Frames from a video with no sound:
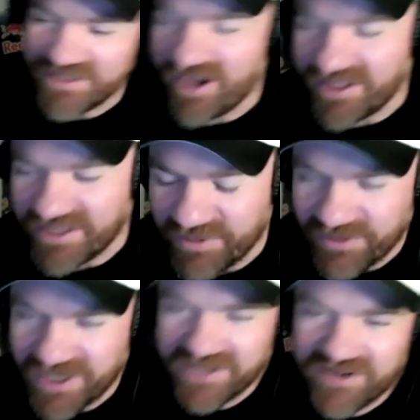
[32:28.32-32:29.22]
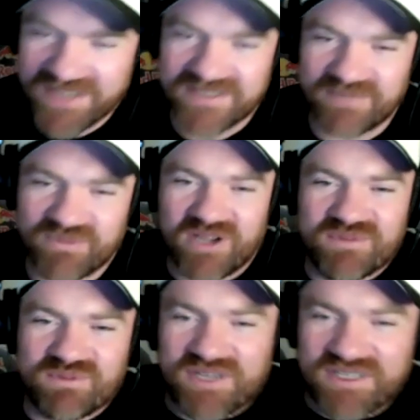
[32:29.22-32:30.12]
I think we recognized
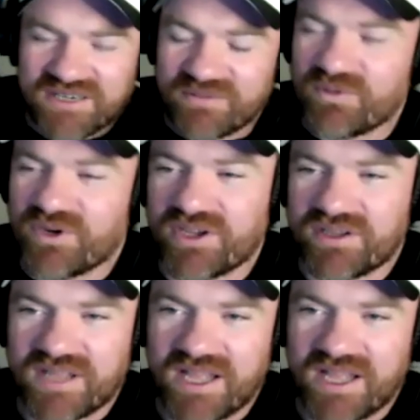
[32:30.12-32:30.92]
sometimes when it didn't work,